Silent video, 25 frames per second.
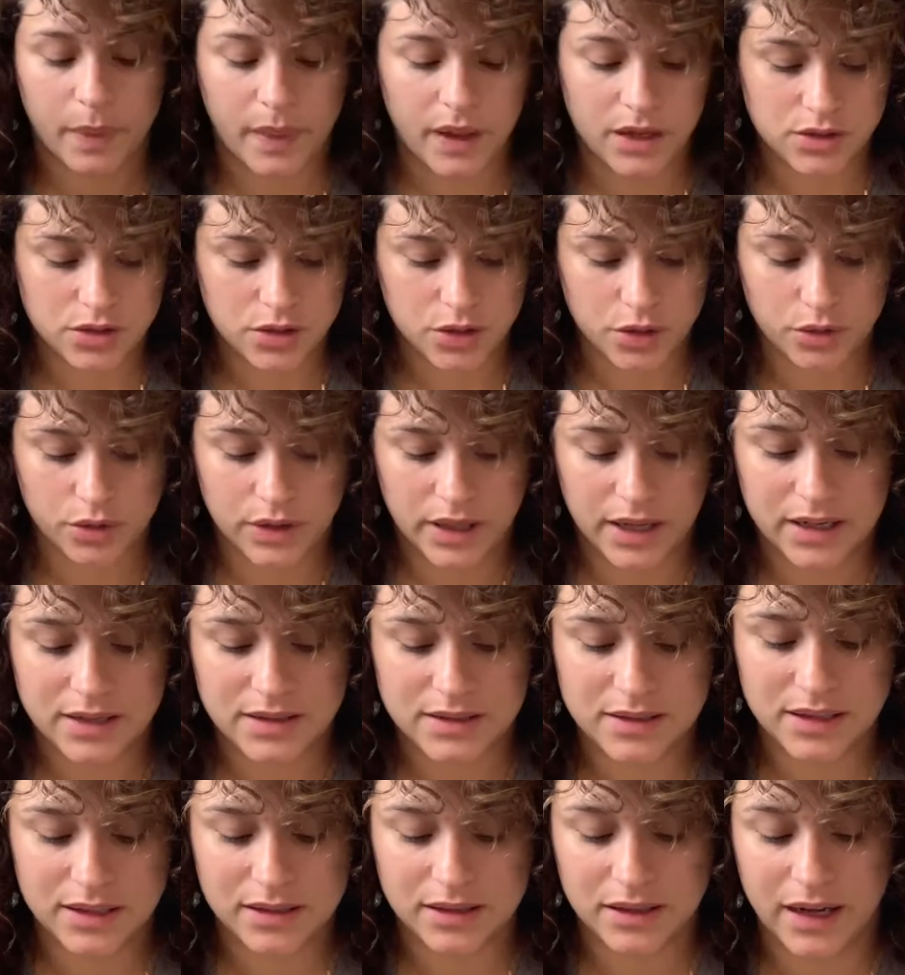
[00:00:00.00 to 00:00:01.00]
So that is
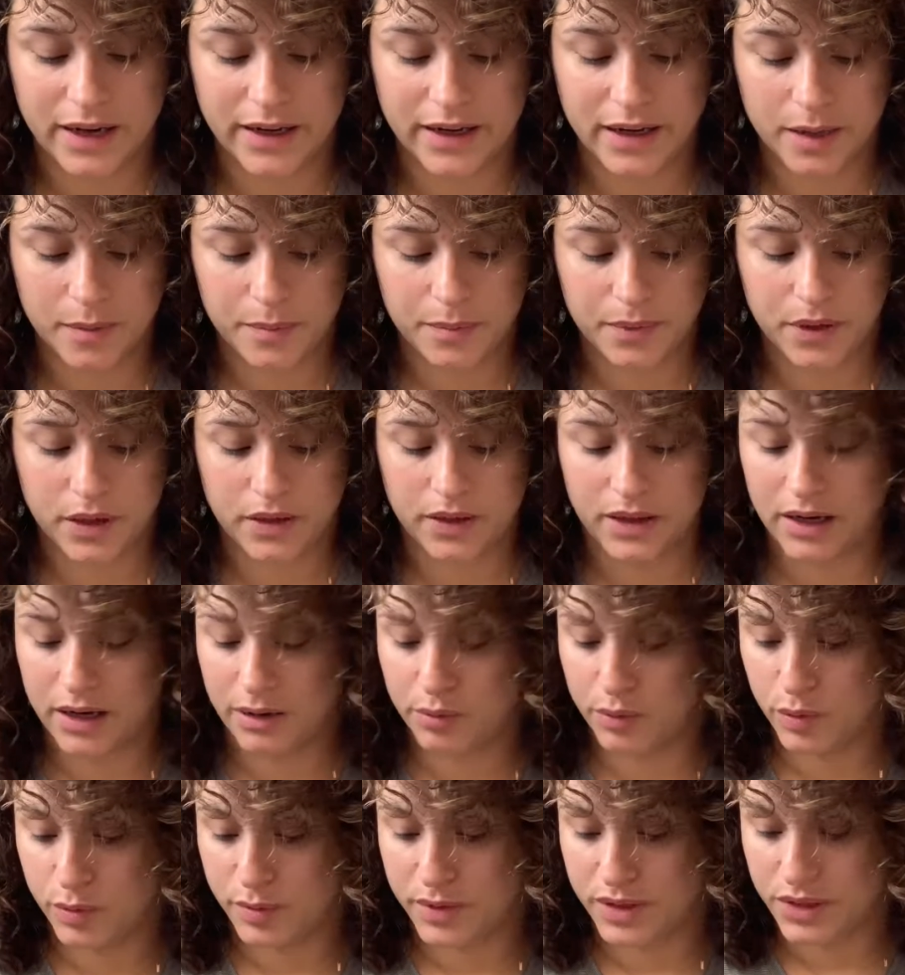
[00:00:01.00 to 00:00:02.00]
the lineup that I
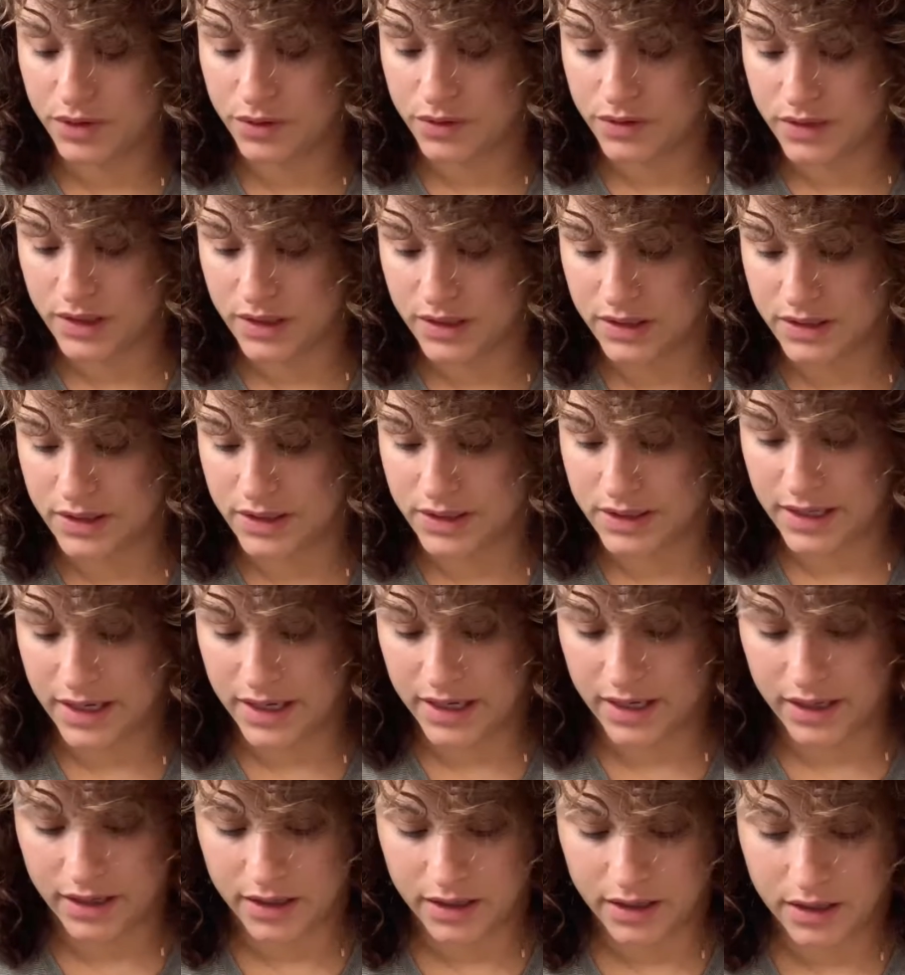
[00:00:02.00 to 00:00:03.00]
will be using
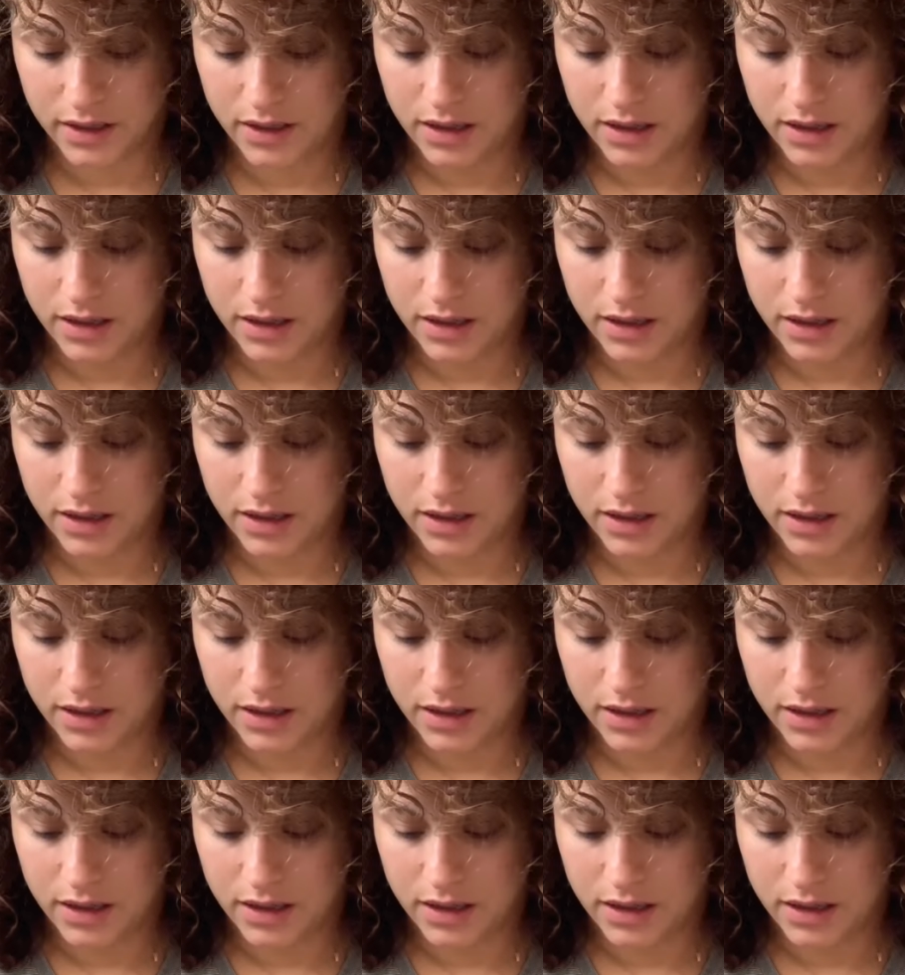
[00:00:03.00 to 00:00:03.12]
today,